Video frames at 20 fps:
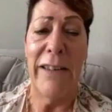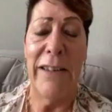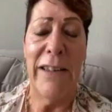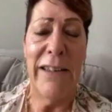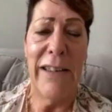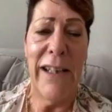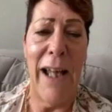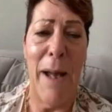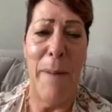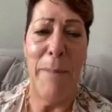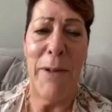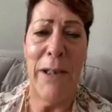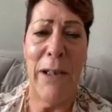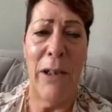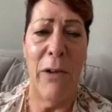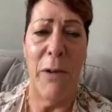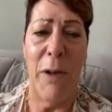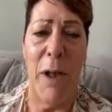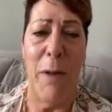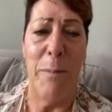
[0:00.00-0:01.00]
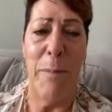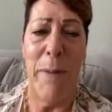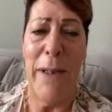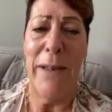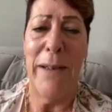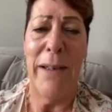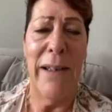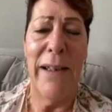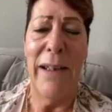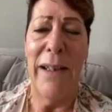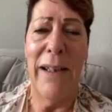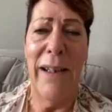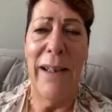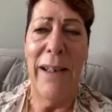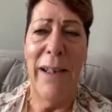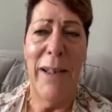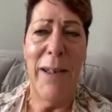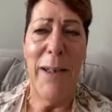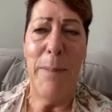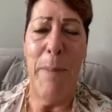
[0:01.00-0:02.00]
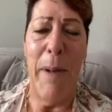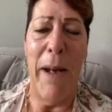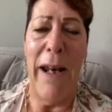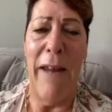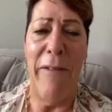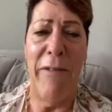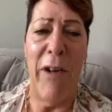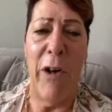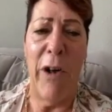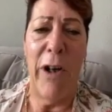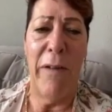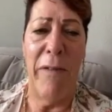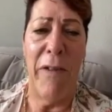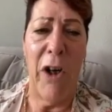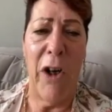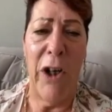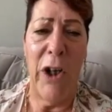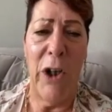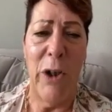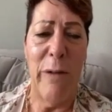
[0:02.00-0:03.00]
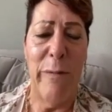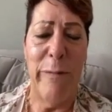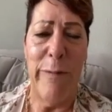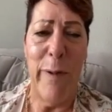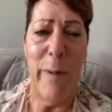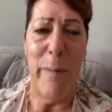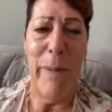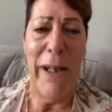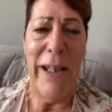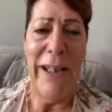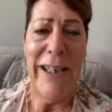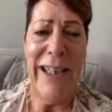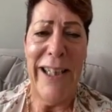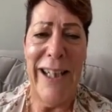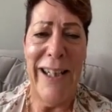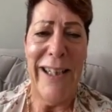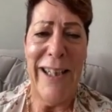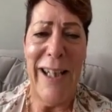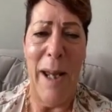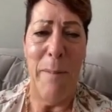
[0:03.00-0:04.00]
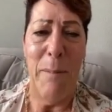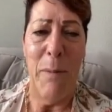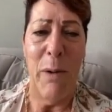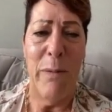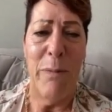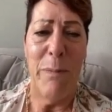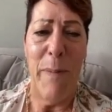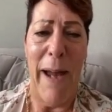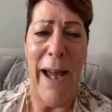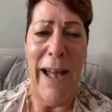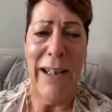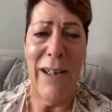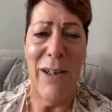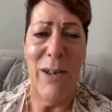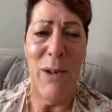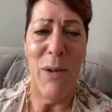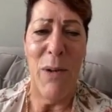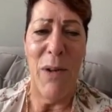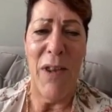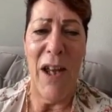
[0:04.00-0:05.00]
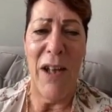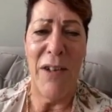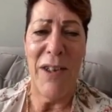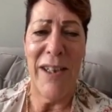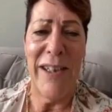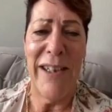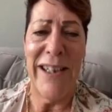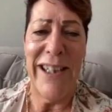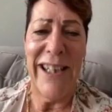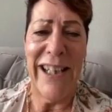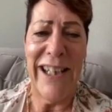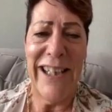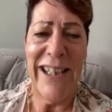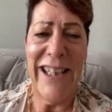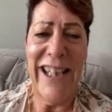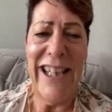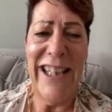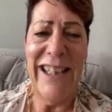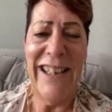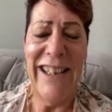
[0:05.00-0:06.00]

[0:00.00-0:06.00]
Absolutely. It's been very, very good for me since I moved back in 2016.